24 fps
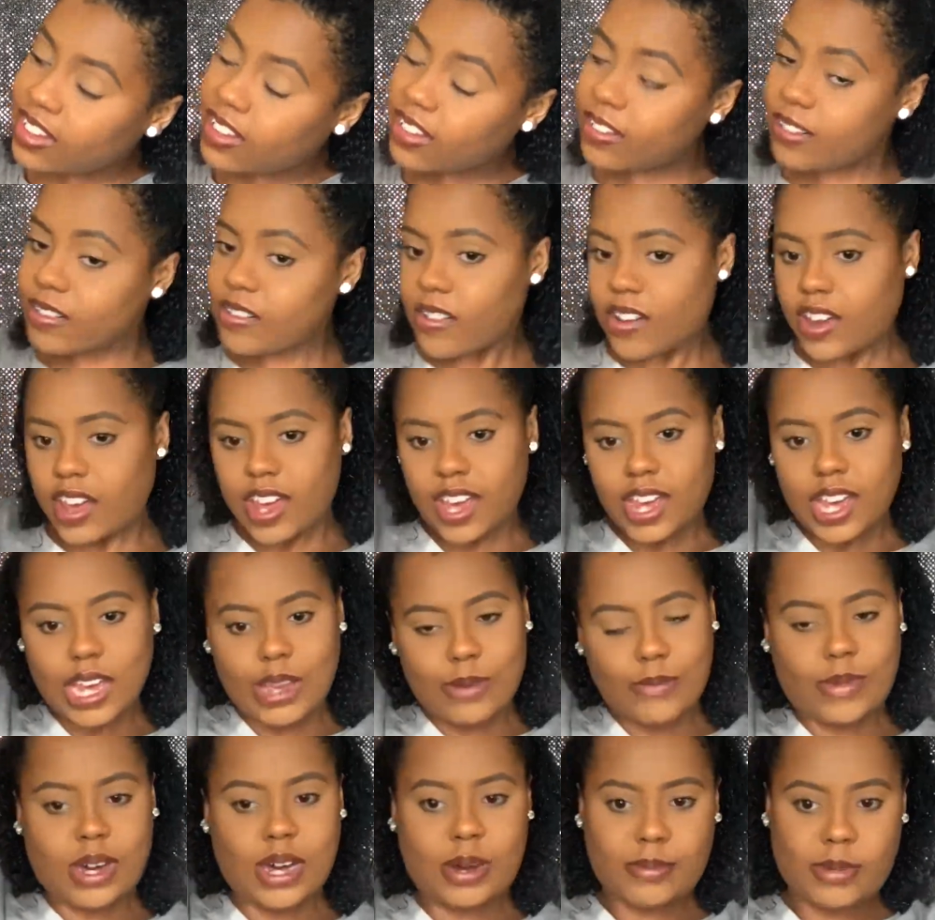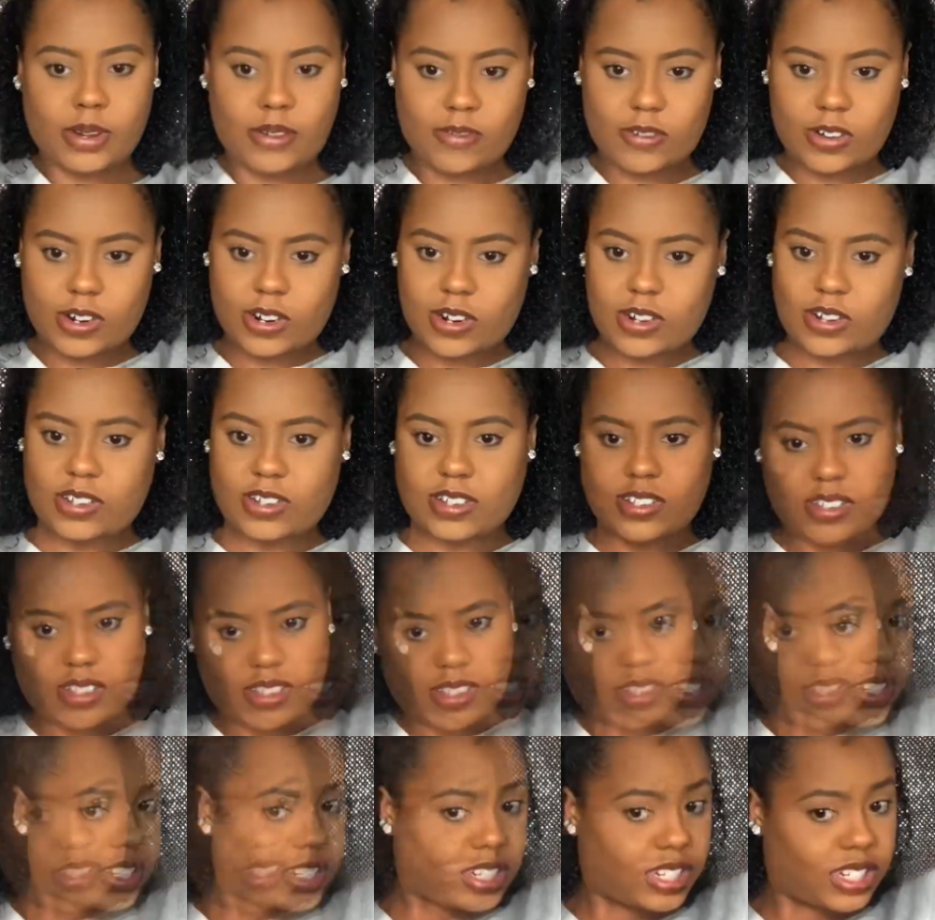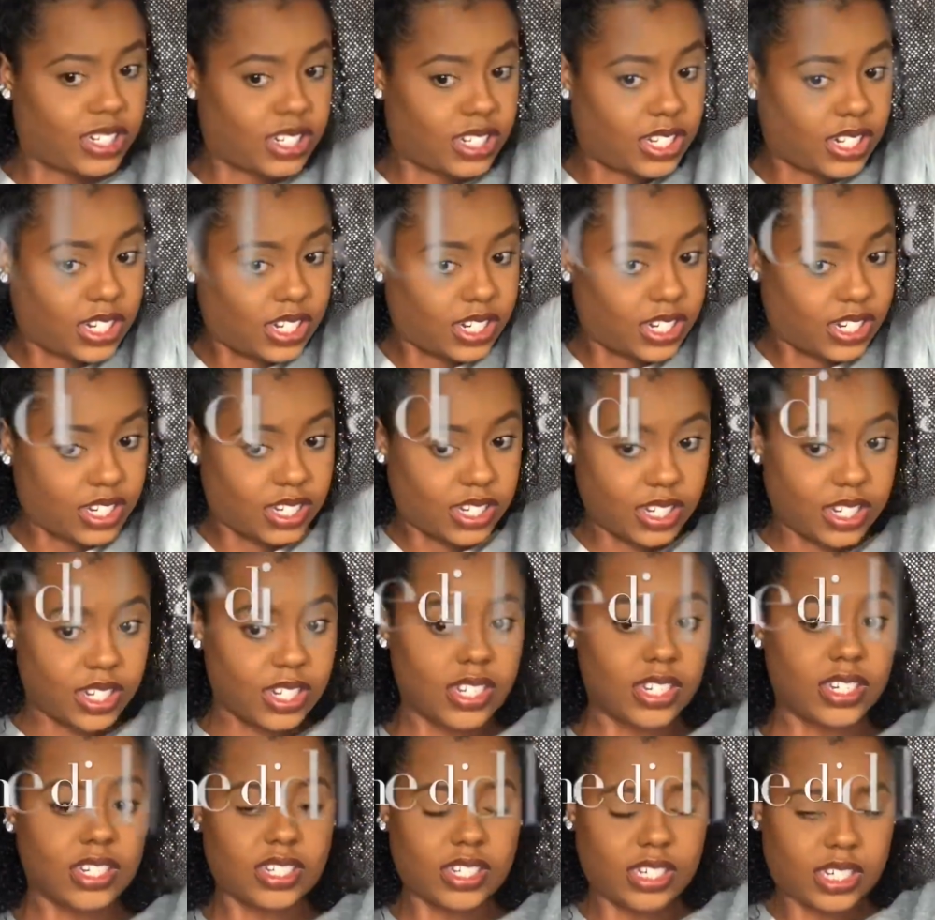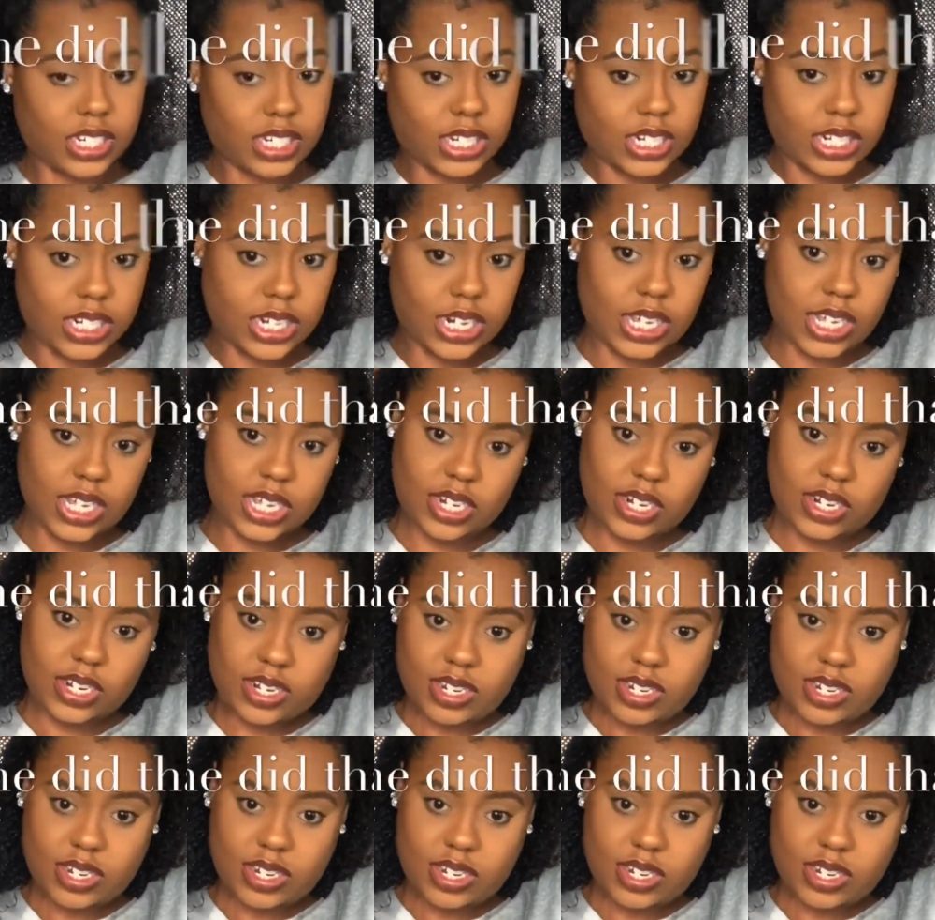Okay, Mama Ross. She did it. She did that.